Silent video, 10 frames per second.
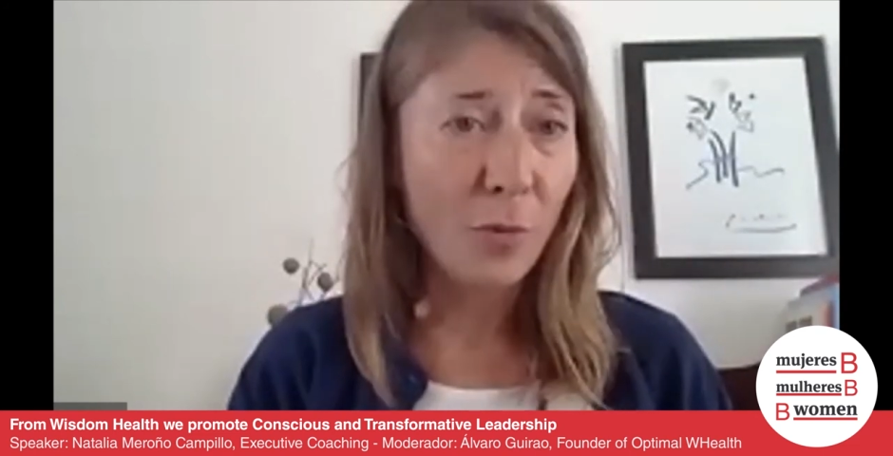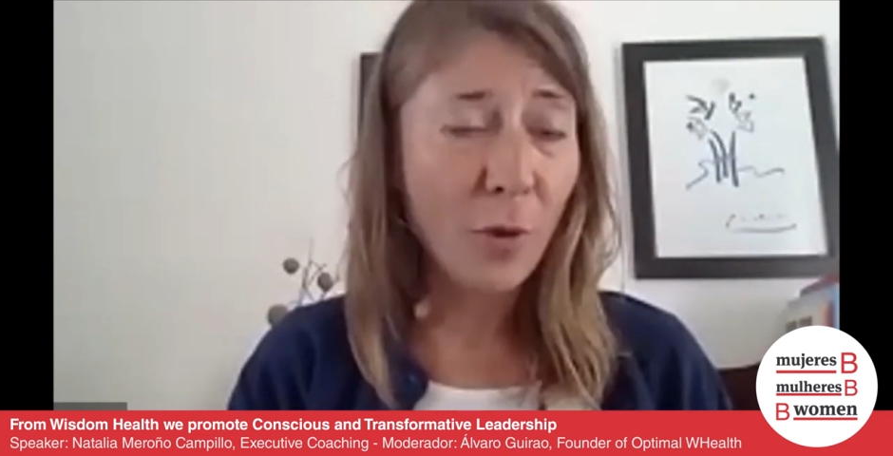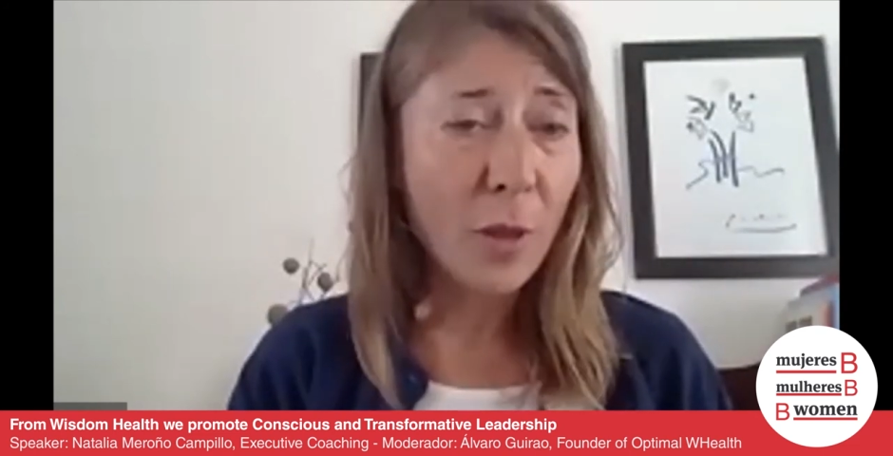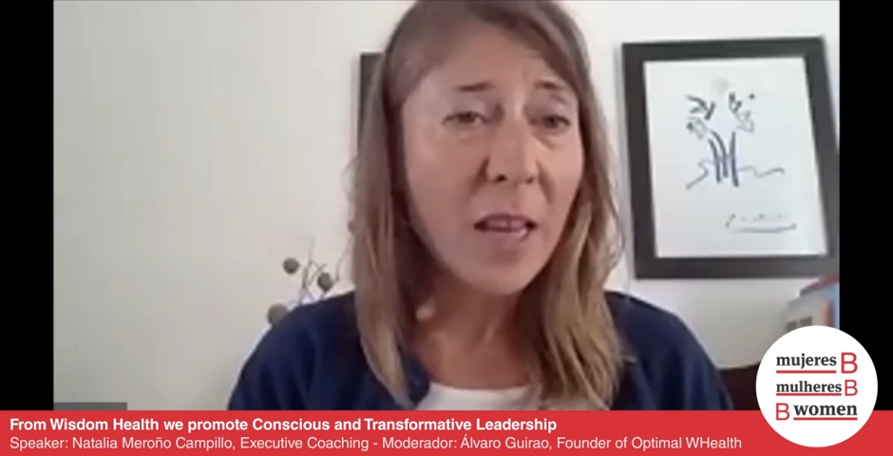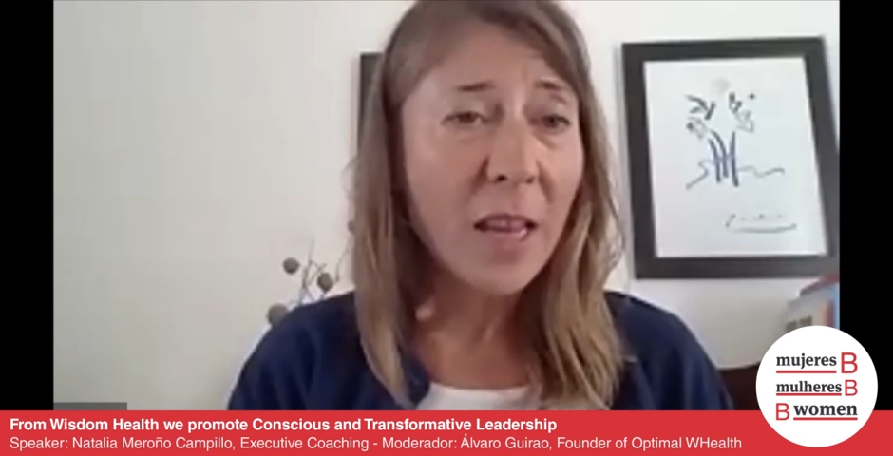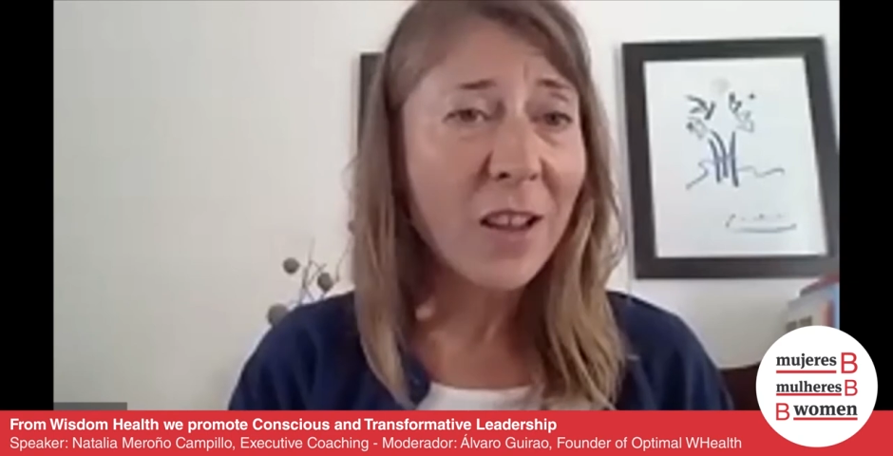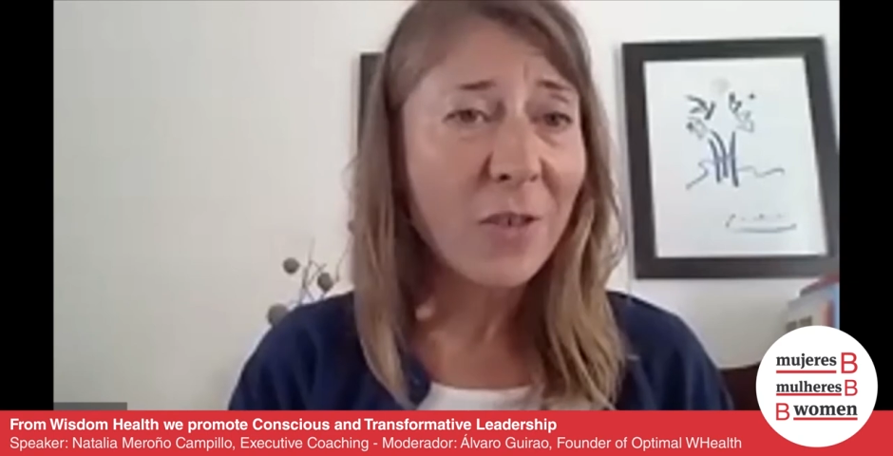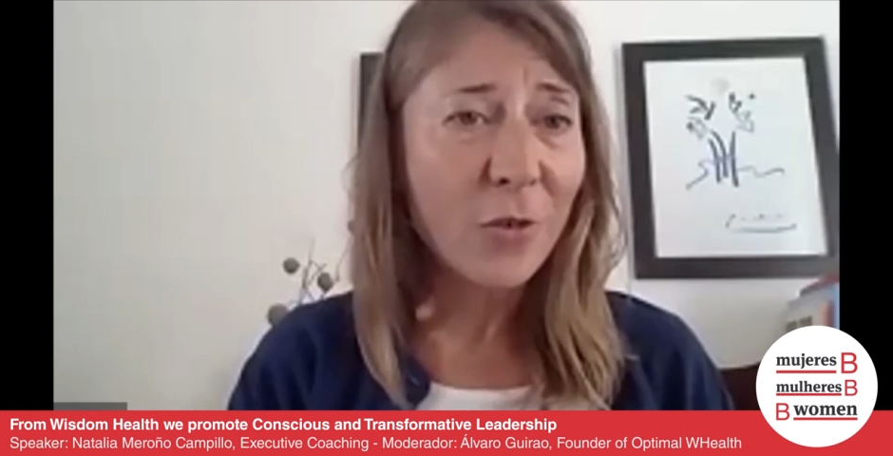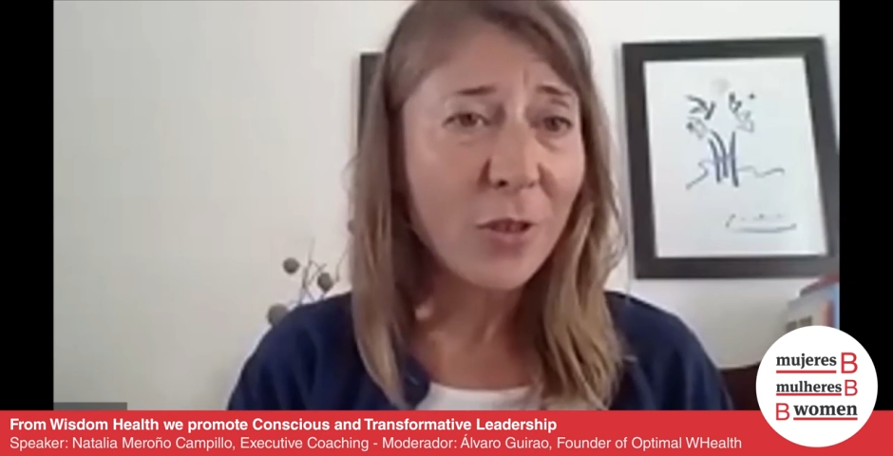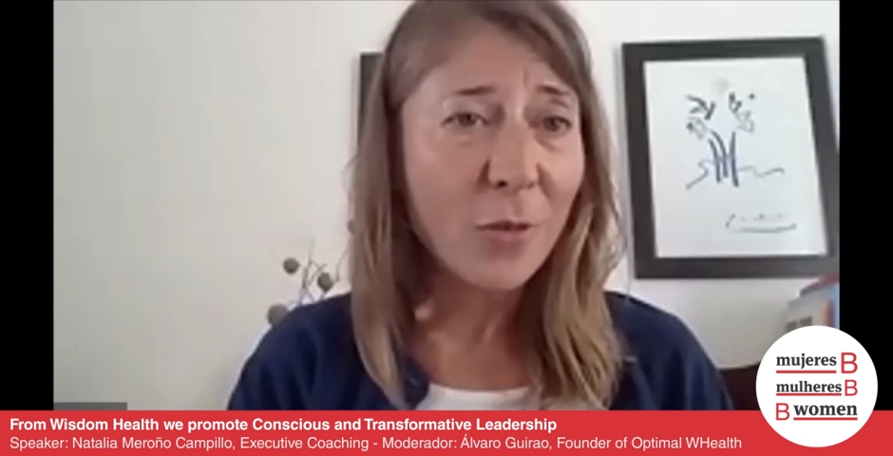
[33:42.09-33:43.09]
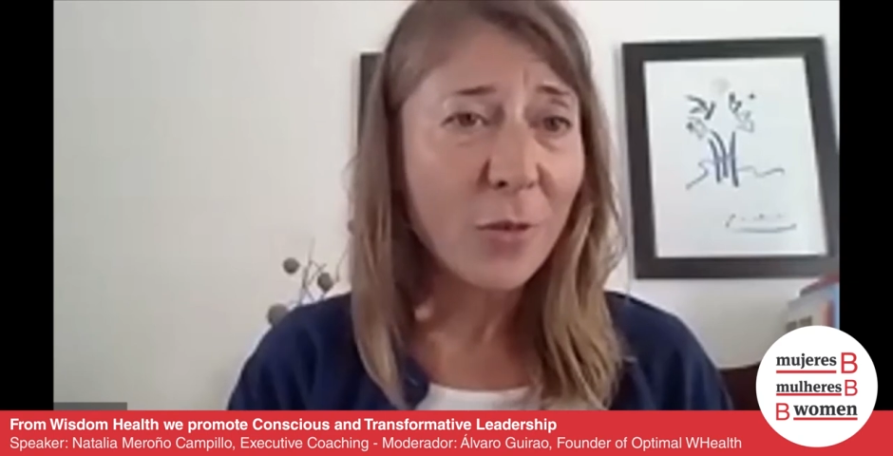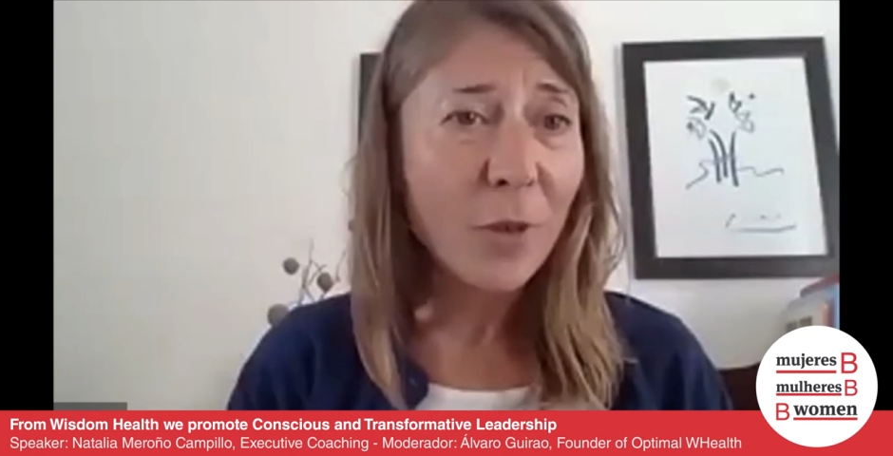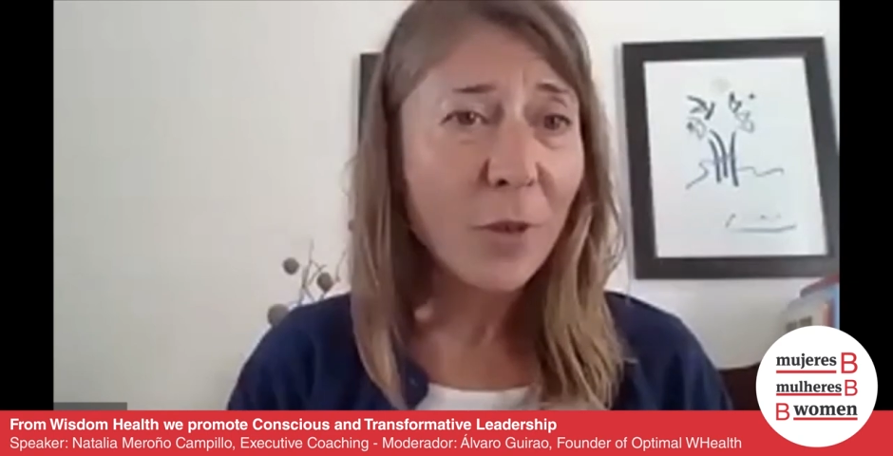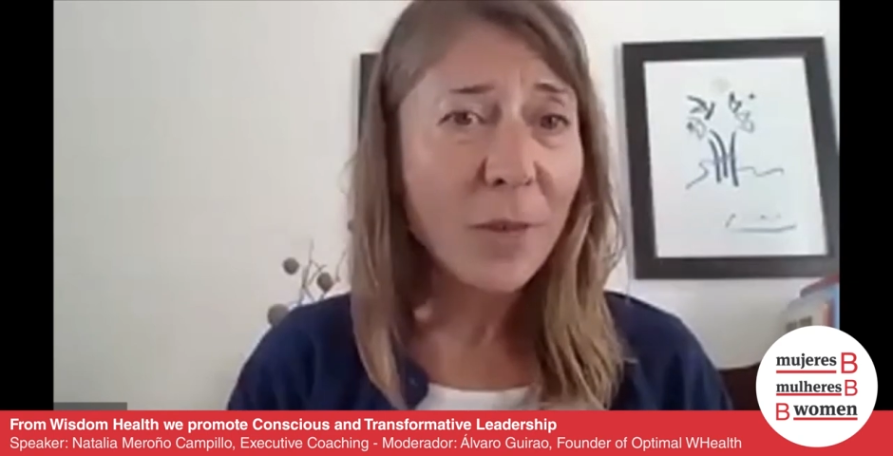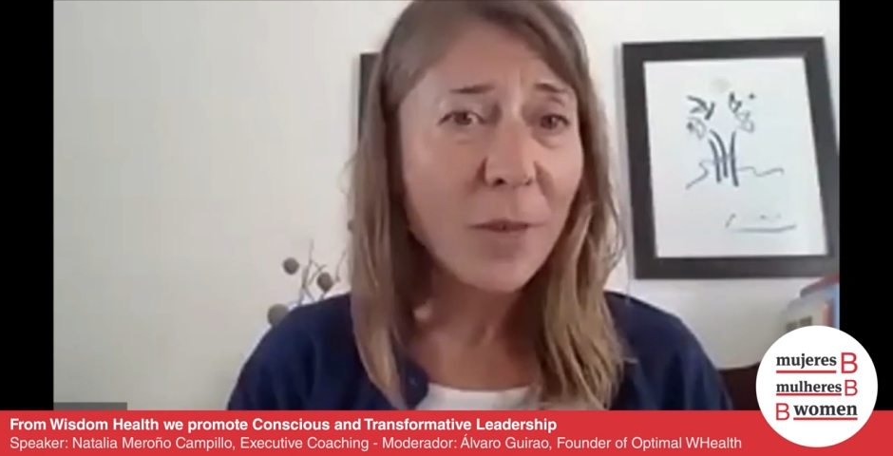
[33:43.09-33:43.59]
with my energy, with
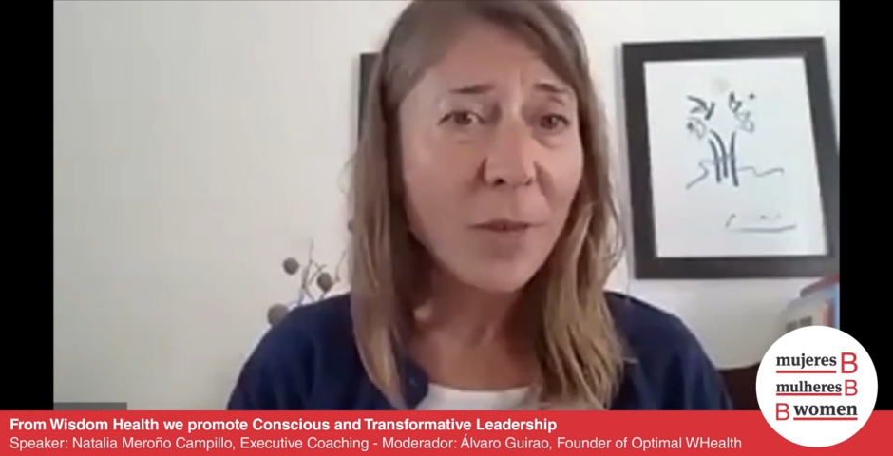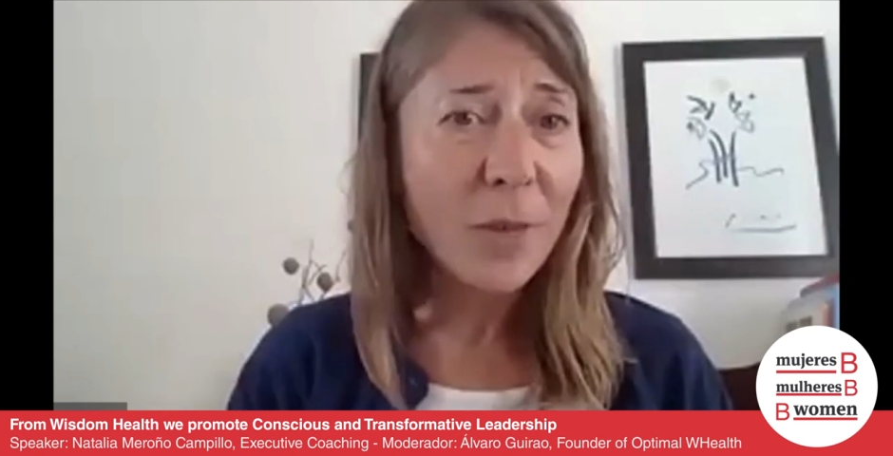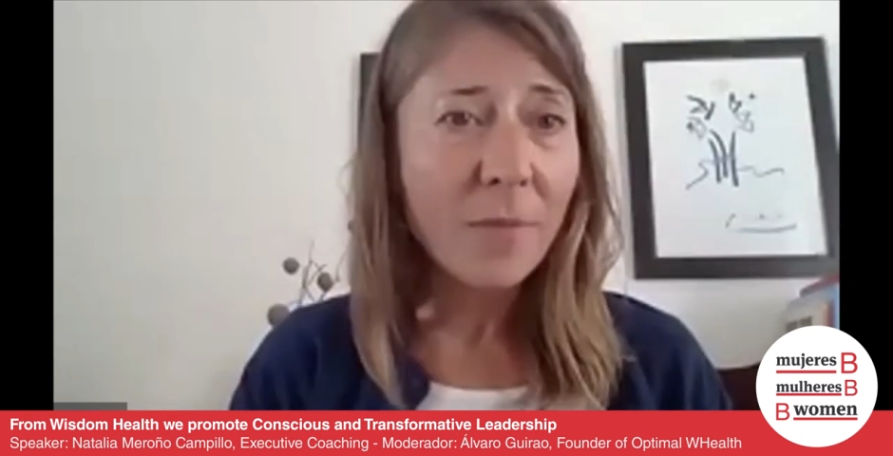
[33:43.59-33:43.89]
my time.